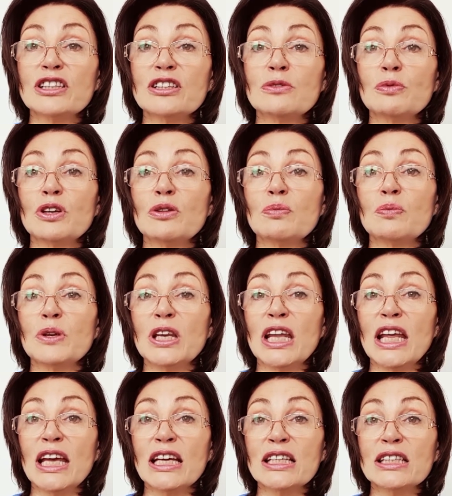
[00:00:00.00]
with
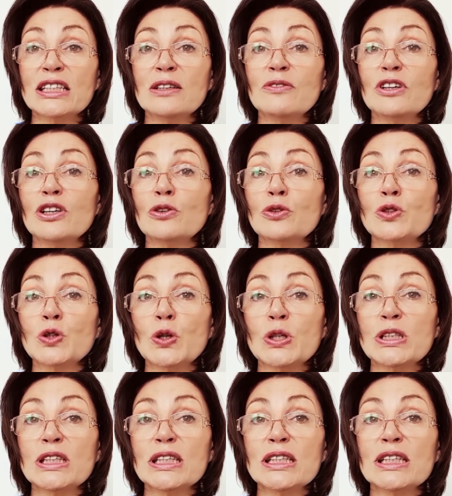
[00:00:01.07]
negativity or
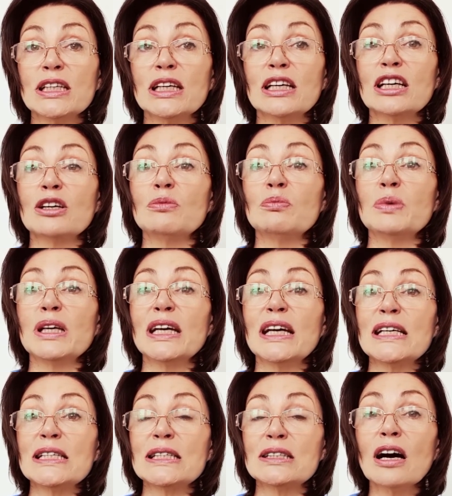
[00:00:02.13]
toxicity, it can be a
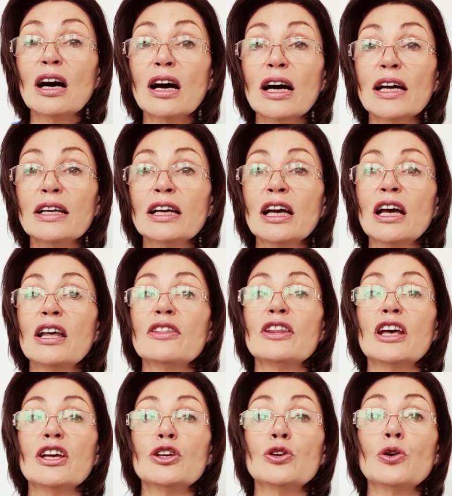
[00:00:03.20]
sign that
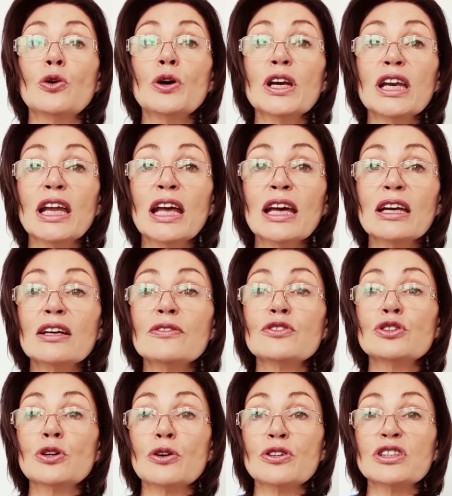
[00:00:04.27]
your negative,
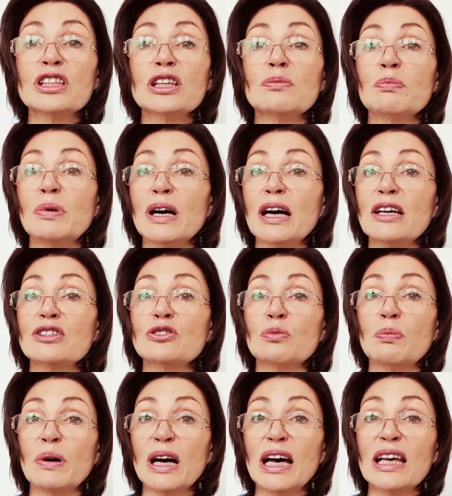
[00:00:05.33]
toxic past or
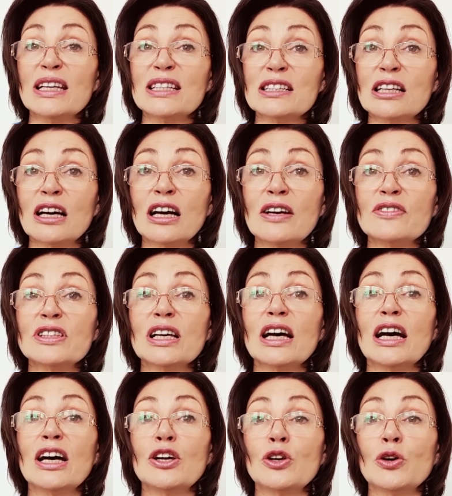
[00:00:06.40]
past lives are
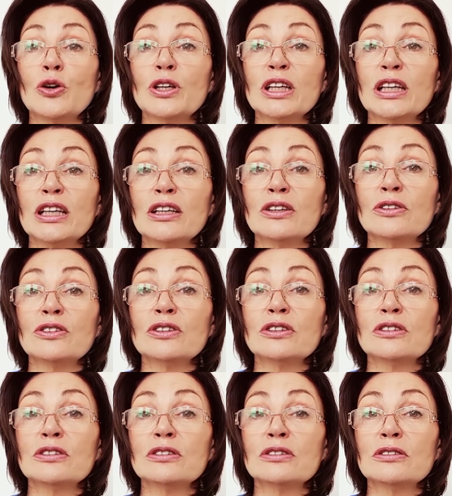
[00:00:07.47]
not healed.
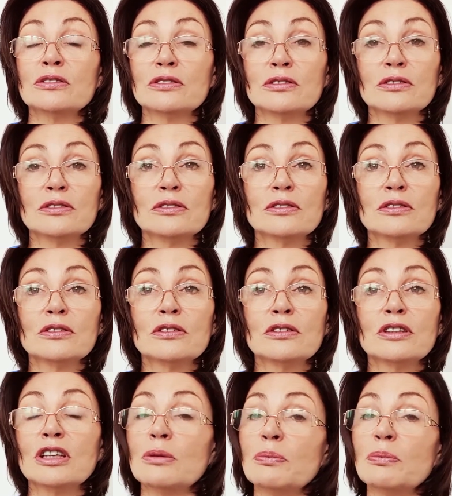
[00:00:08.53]
Number